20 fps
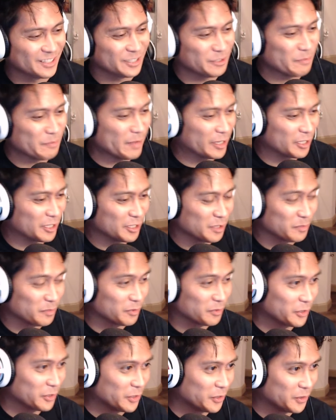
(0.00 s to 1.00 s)
making
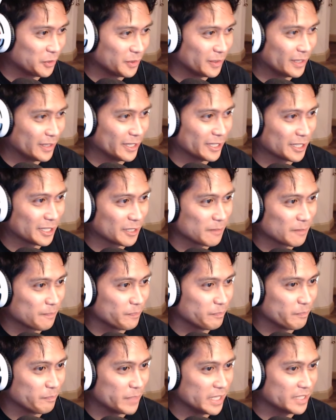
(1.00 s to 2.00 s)
up her own like
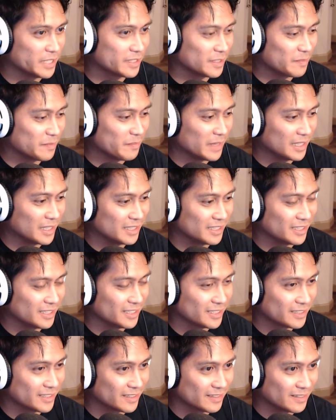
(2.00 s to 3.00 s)
beats and
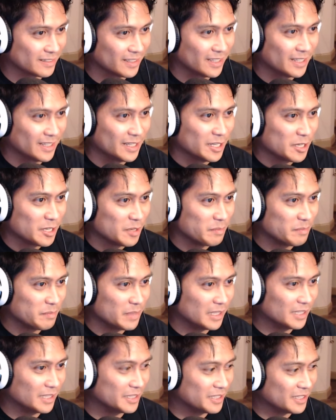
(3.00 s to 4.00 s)
melodies,
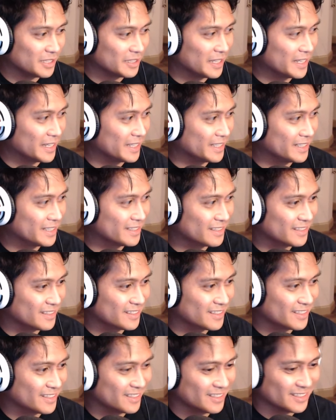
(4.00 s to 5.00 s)
melody lines
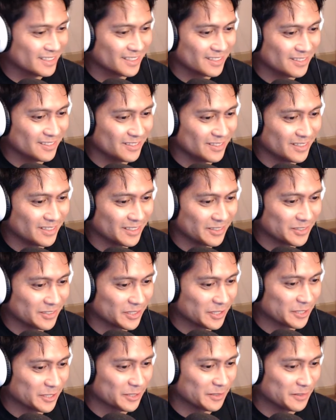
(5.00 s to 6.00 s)
and such. Dude, that was
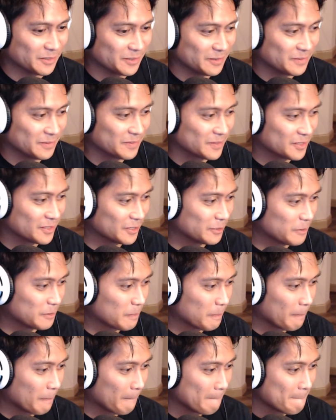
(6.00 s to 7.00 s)
awesome. So
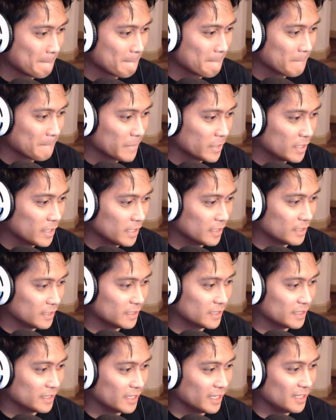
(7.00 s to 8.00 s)

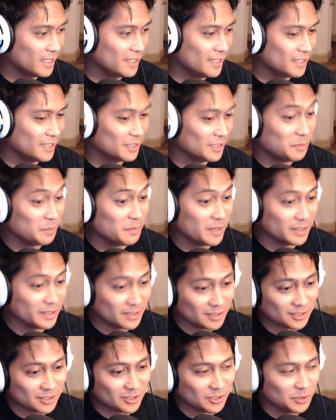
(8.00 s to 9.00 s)
and it had a good
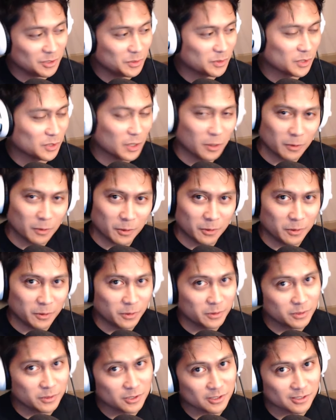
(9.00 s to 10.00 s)
message too.
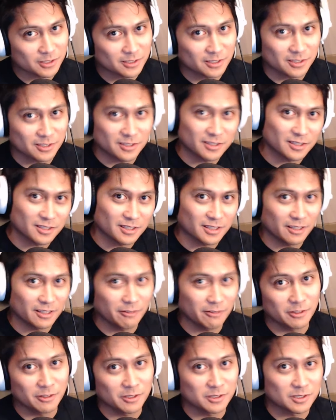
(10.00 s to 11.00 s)
YOLO, just
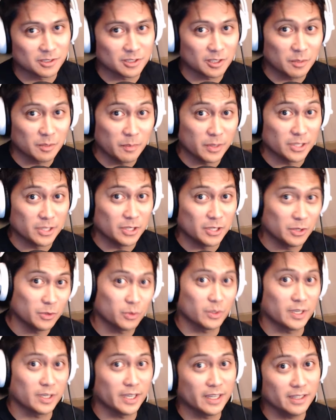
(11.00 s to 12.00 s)
everything's gonna be
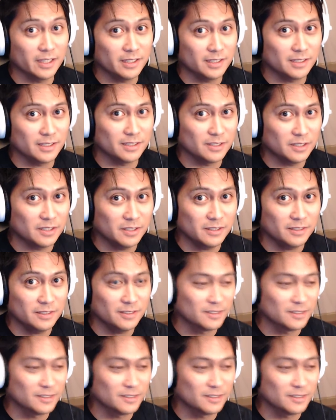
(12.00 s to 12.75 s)
okay, you know.